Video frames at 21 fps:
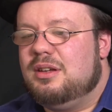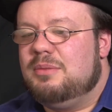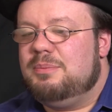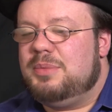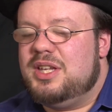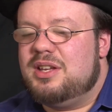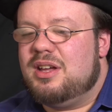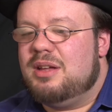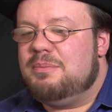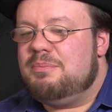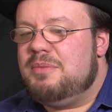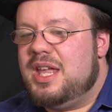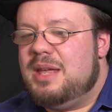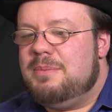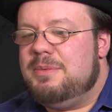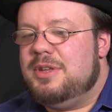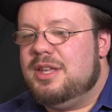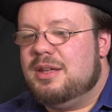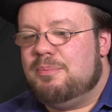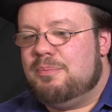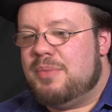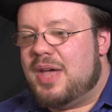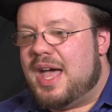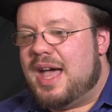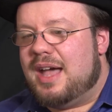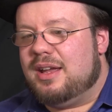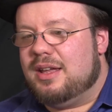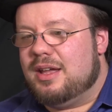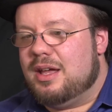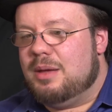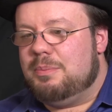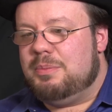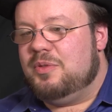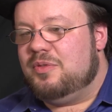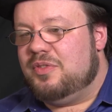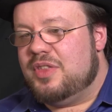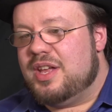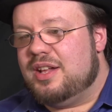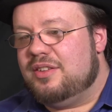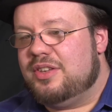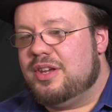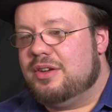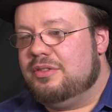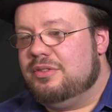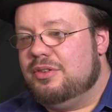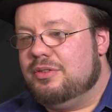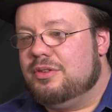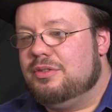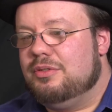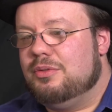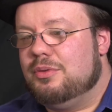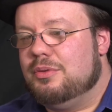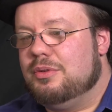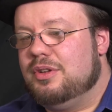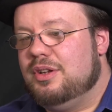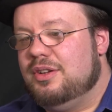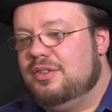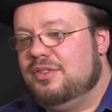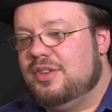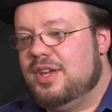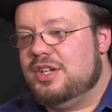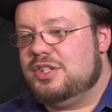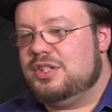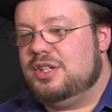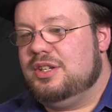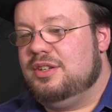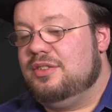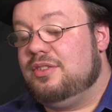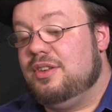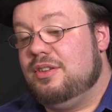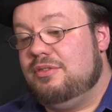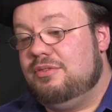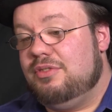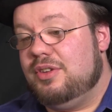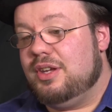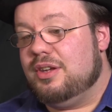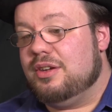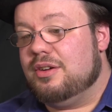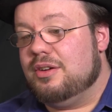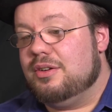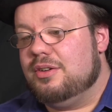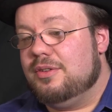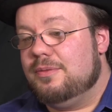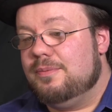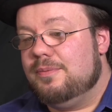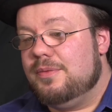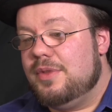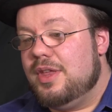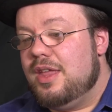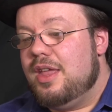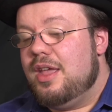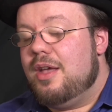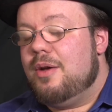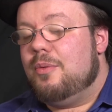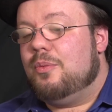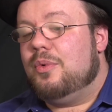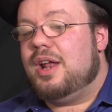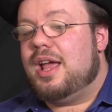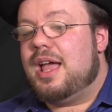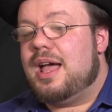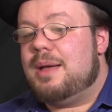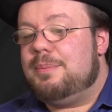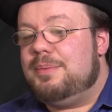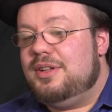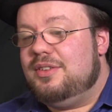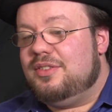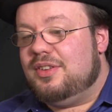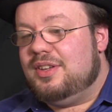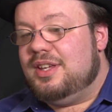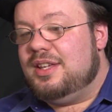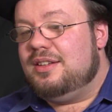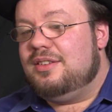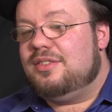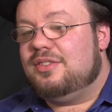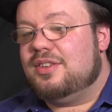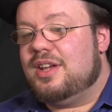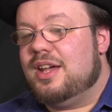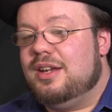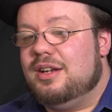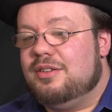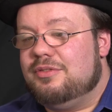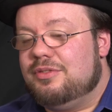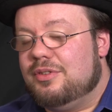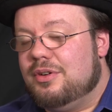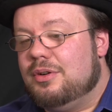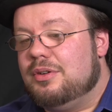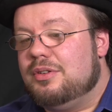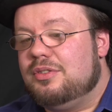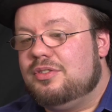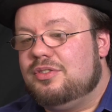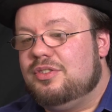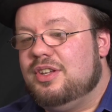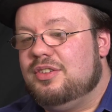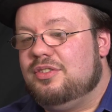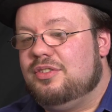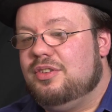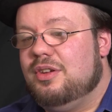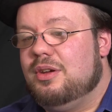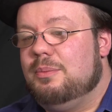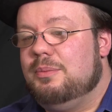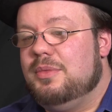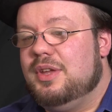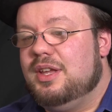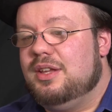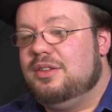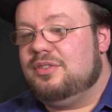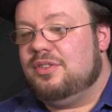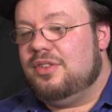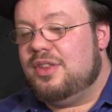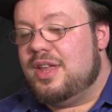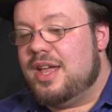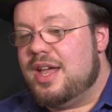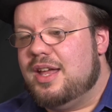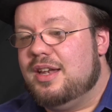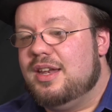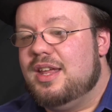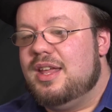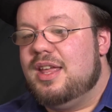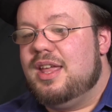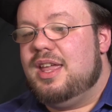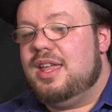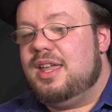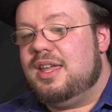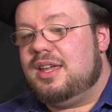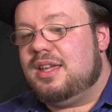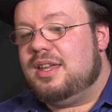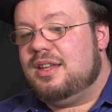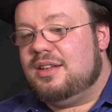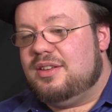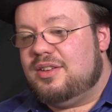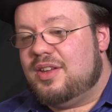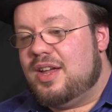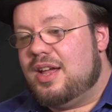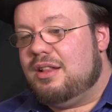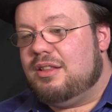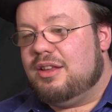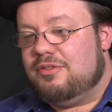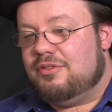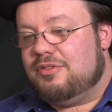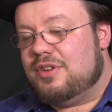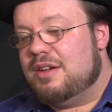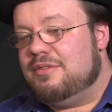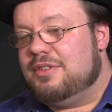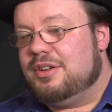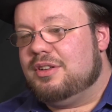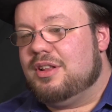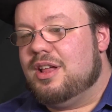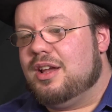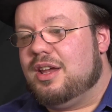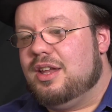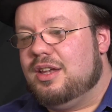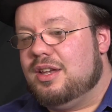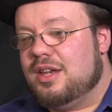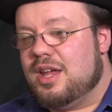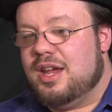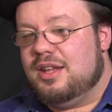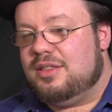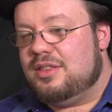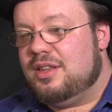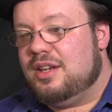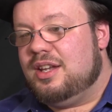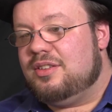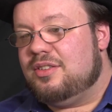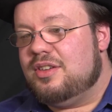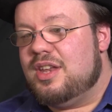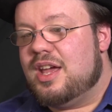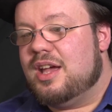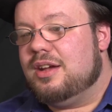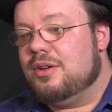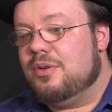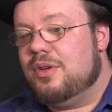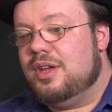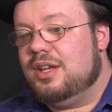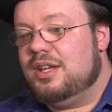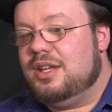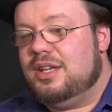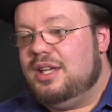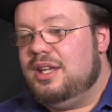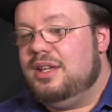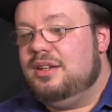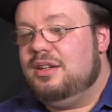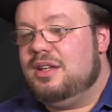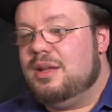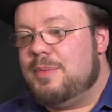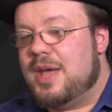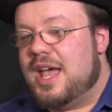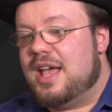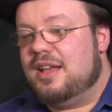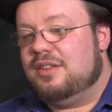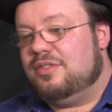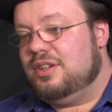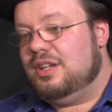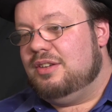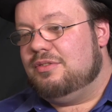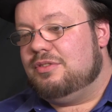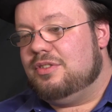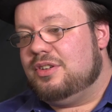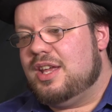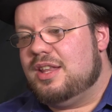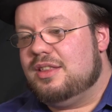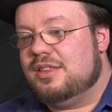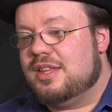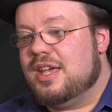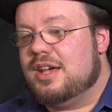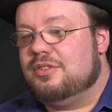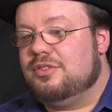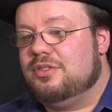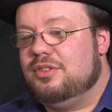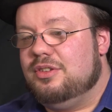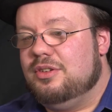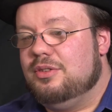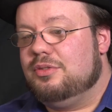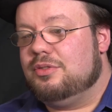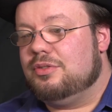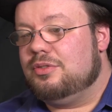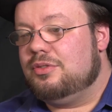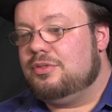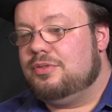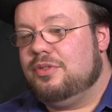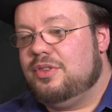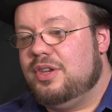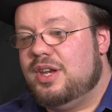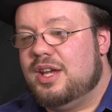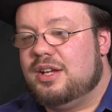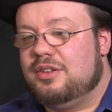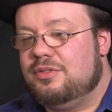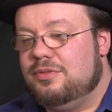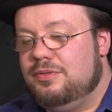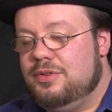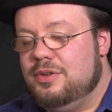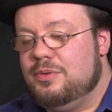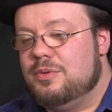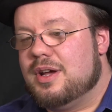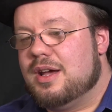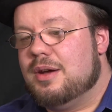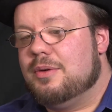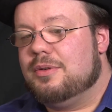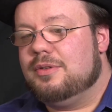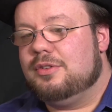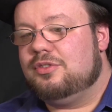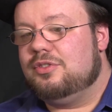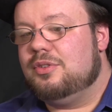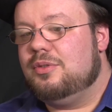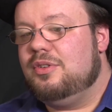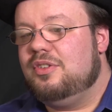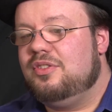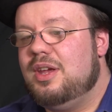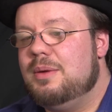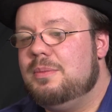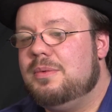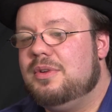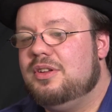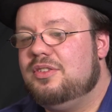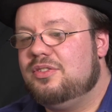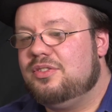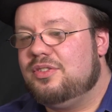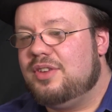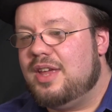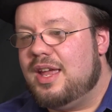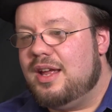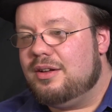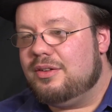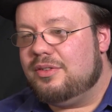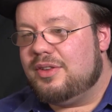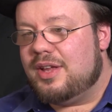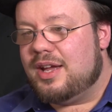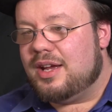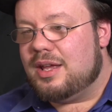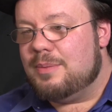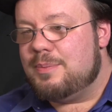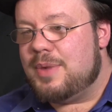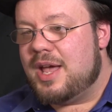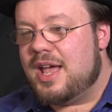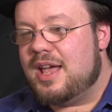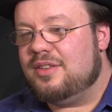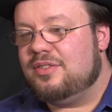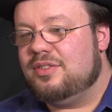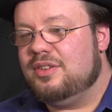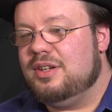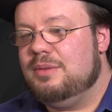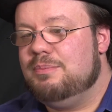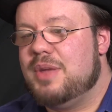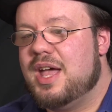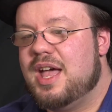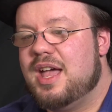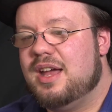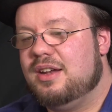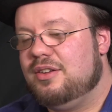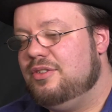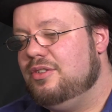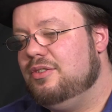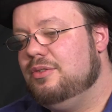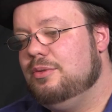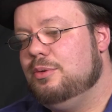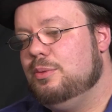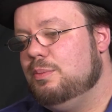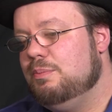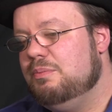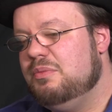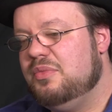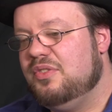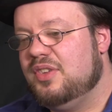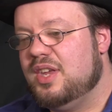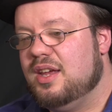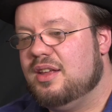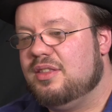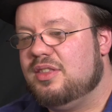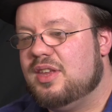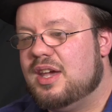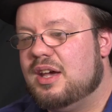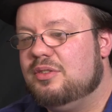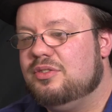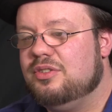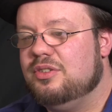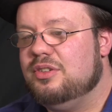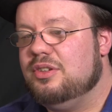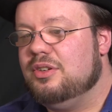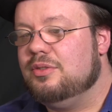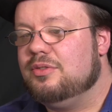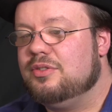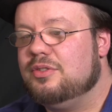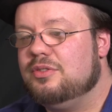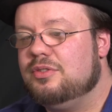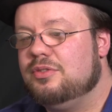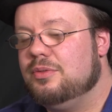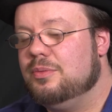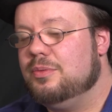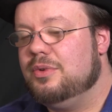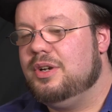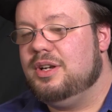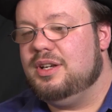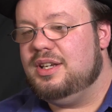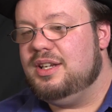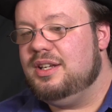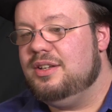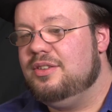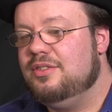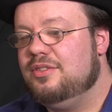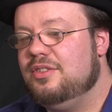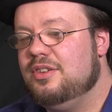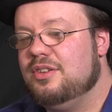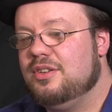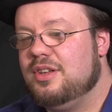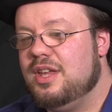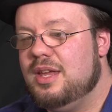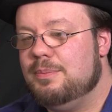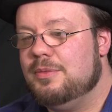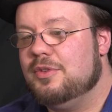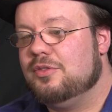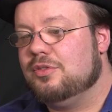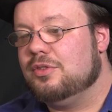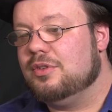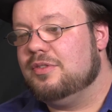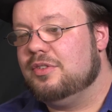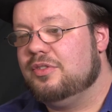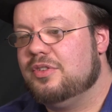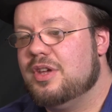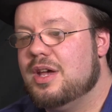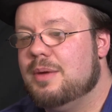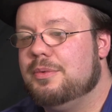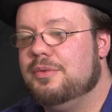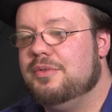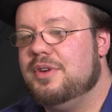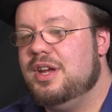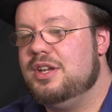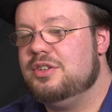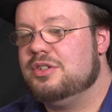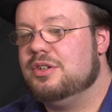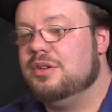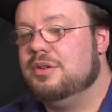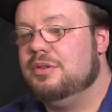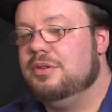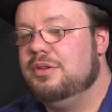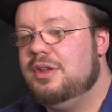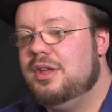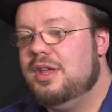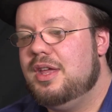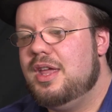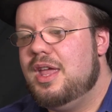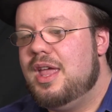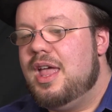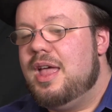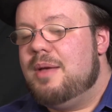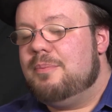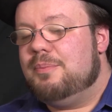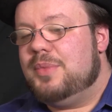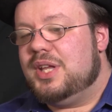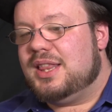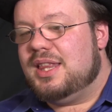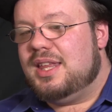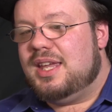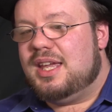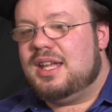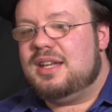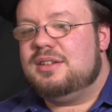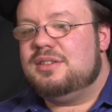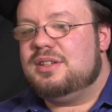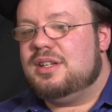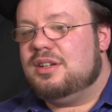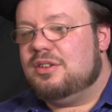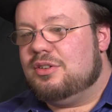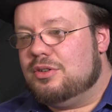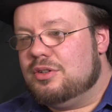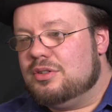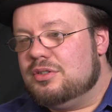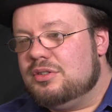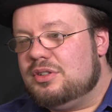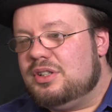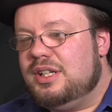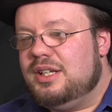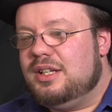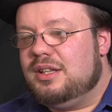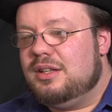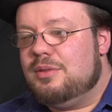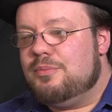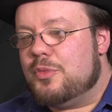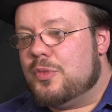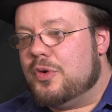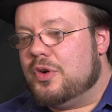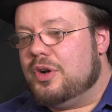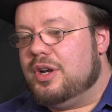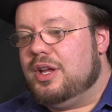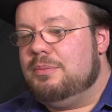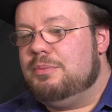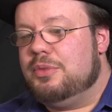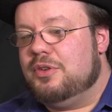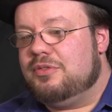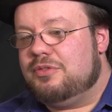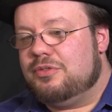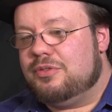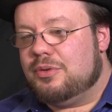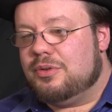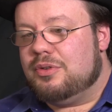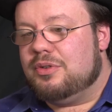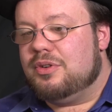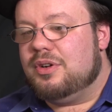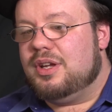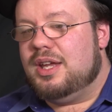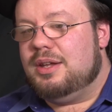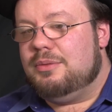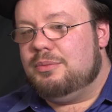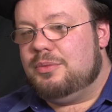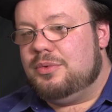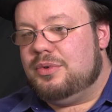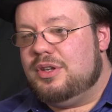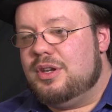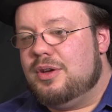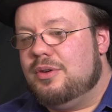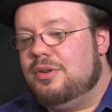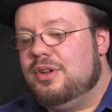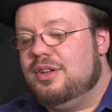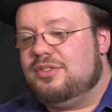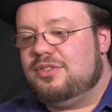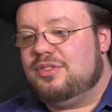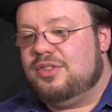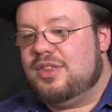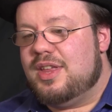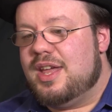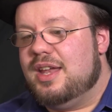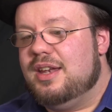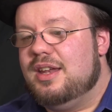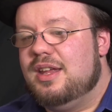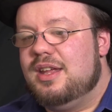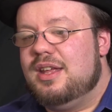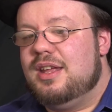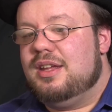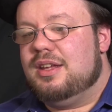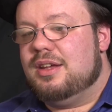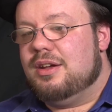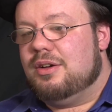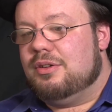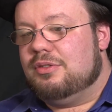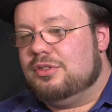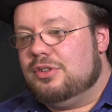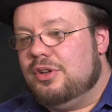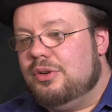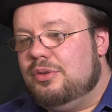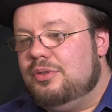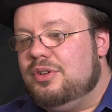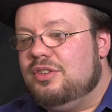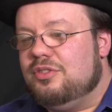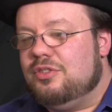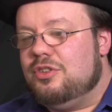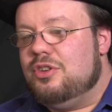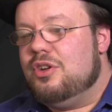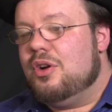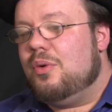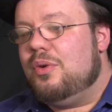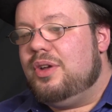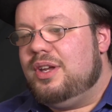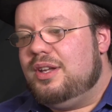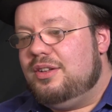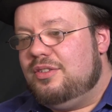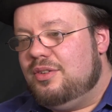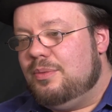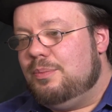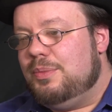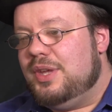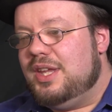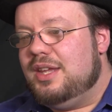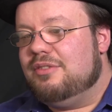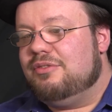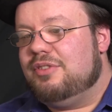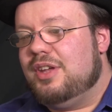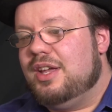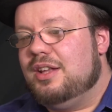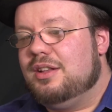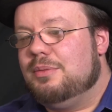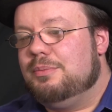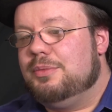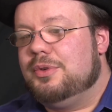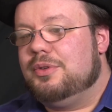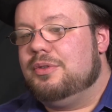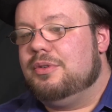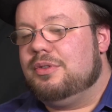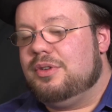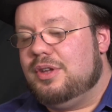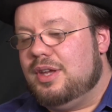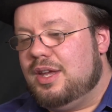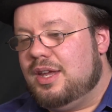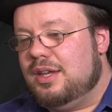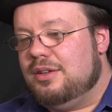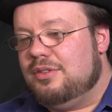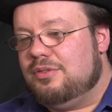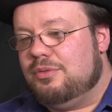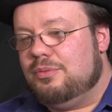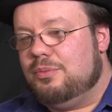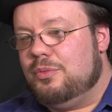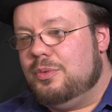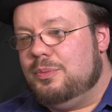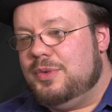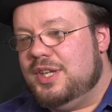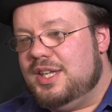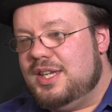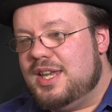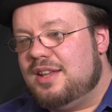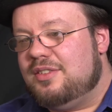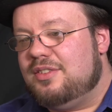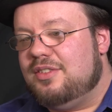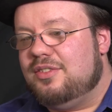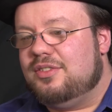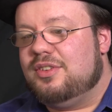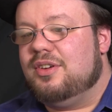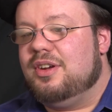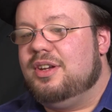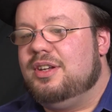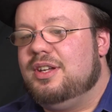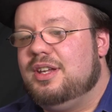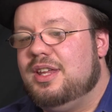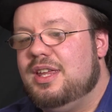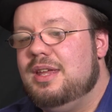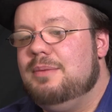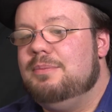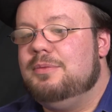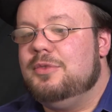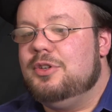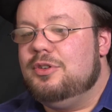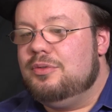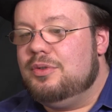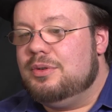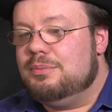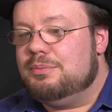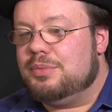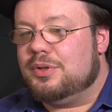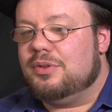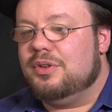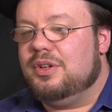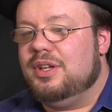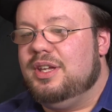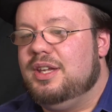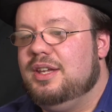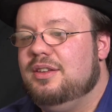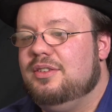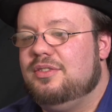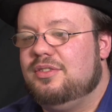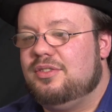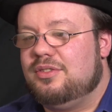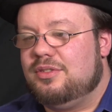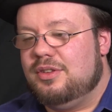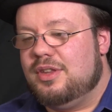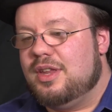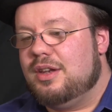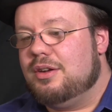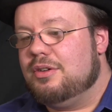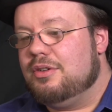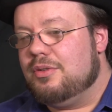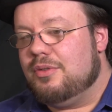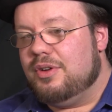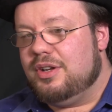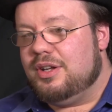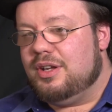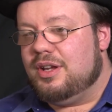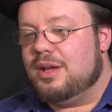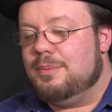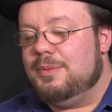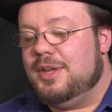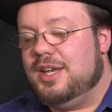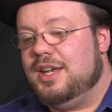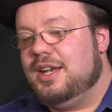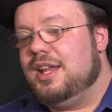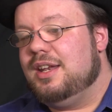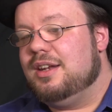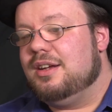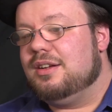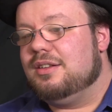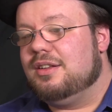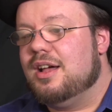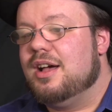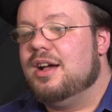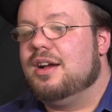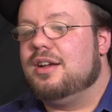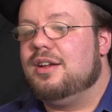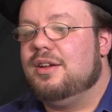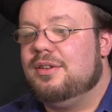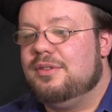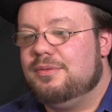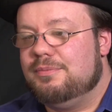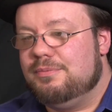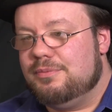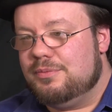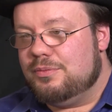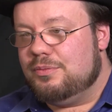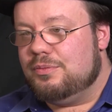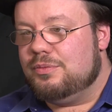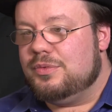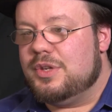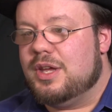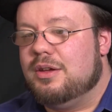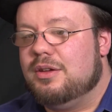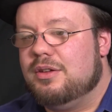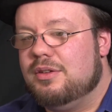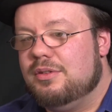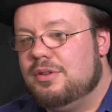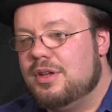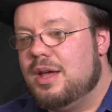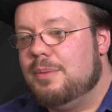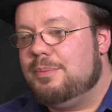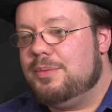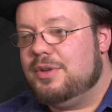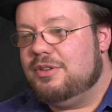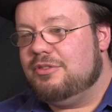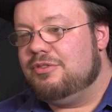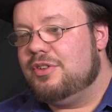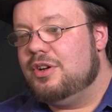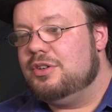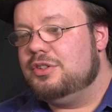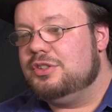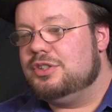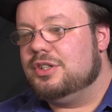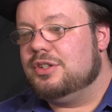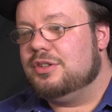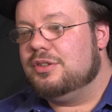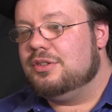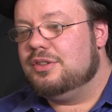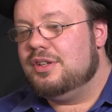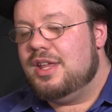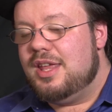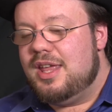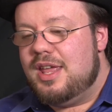beyond maybe a backup if that's how your organization is configured. What happens inside of our system is that it can tell at 5 o'clock at night that it's not going to need capacity for 10,000 users for the next few hours, so it's able to scale that capacity back to, say, 1,000 users for what it needs to keep the service operational. But then early in the morning, before it would notice that load is going to be available and will be necessary to keep new employees that are going to come in at 8 o'clock up and functional,